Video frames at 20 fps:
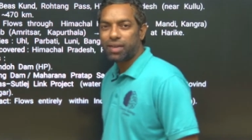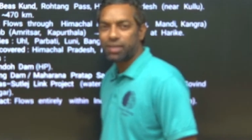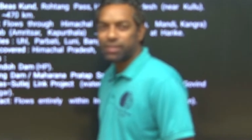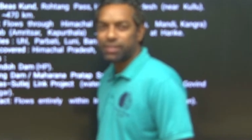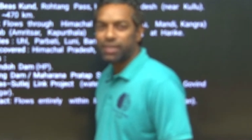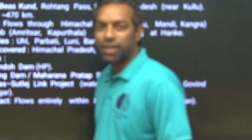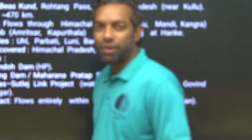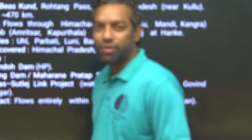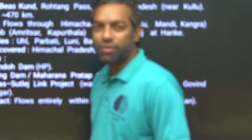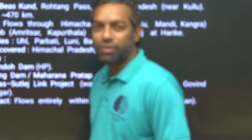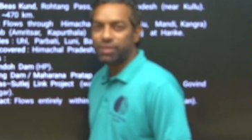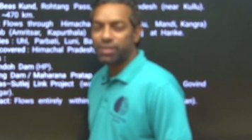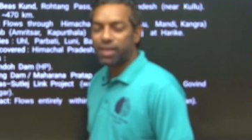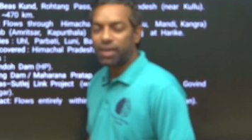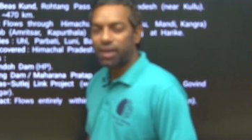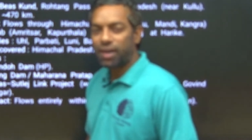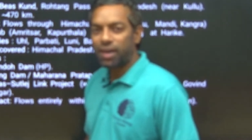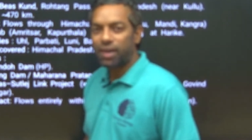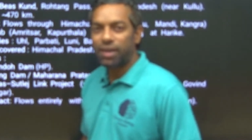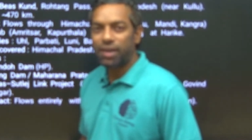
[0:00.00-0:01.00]
doubts are
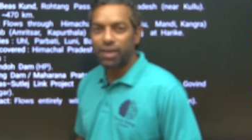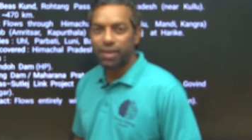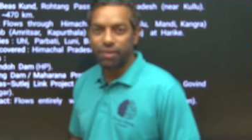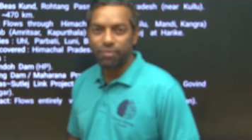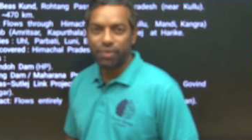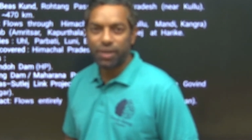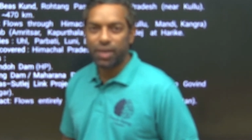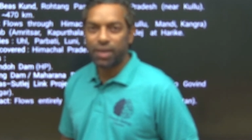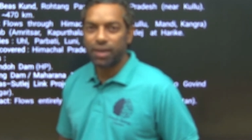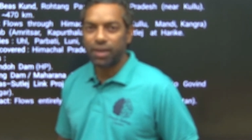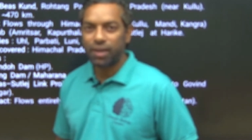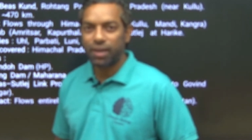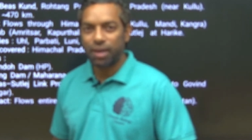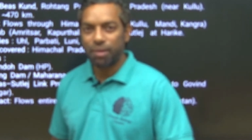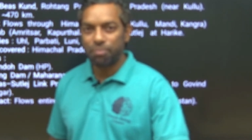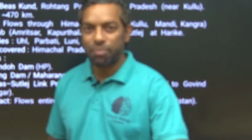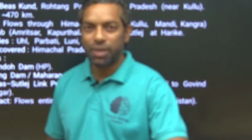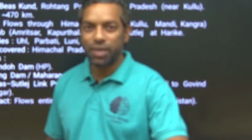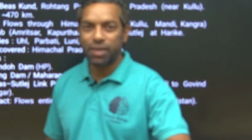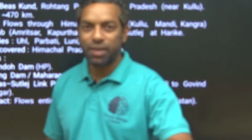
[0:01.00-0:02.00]
already we
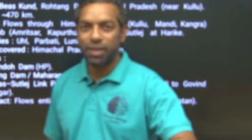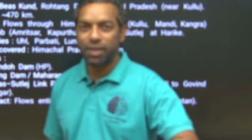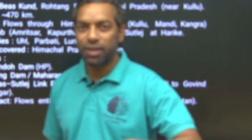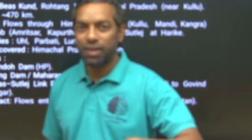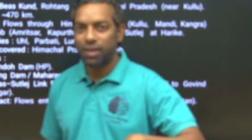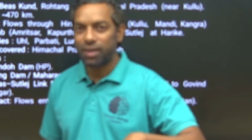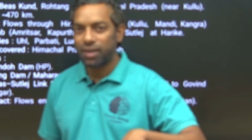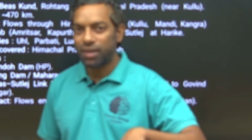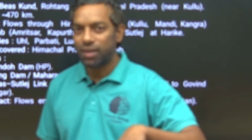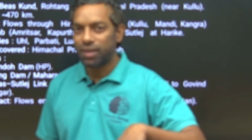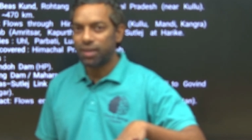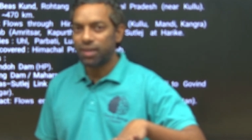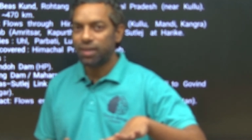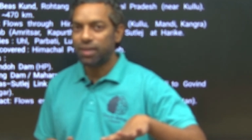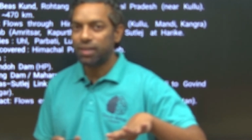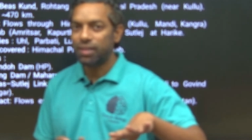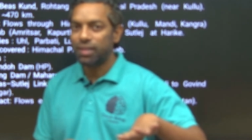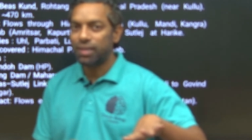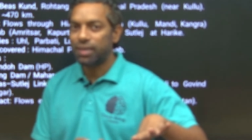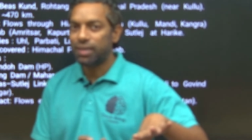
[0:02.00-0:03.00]
completed
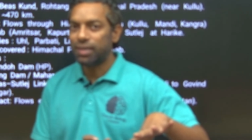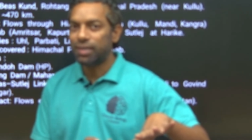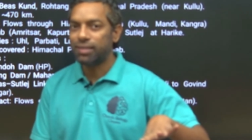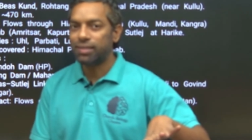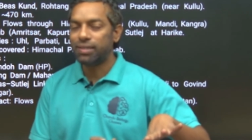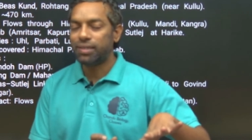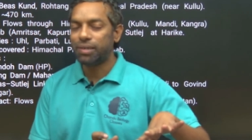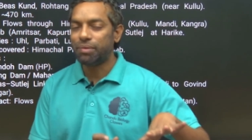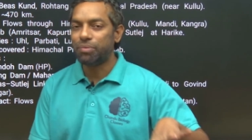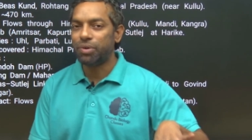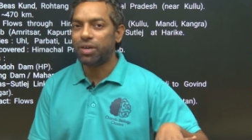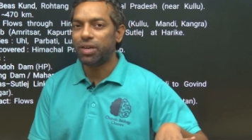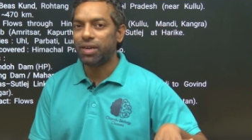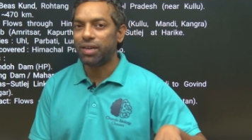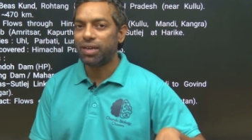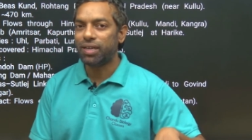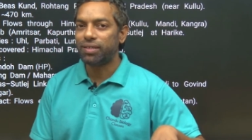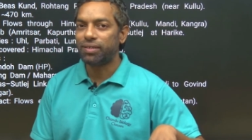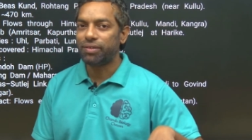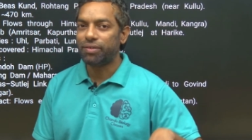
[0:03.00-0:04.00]
that is tributary
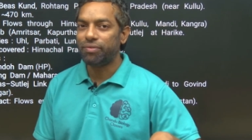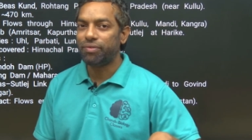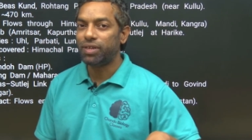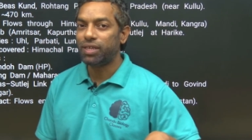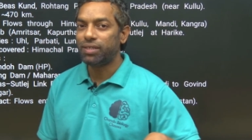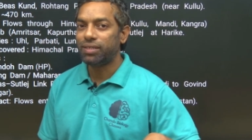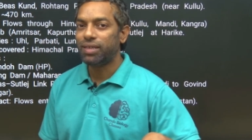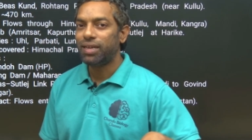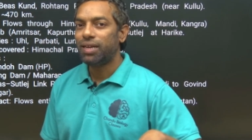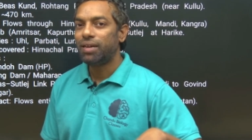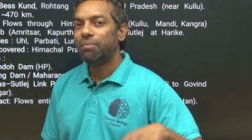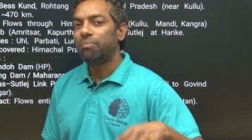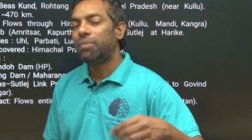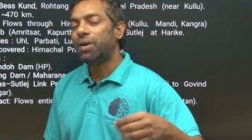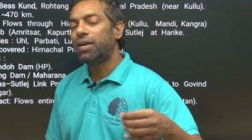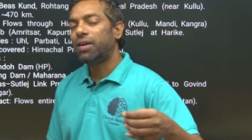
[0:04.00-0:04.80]
of Indus, but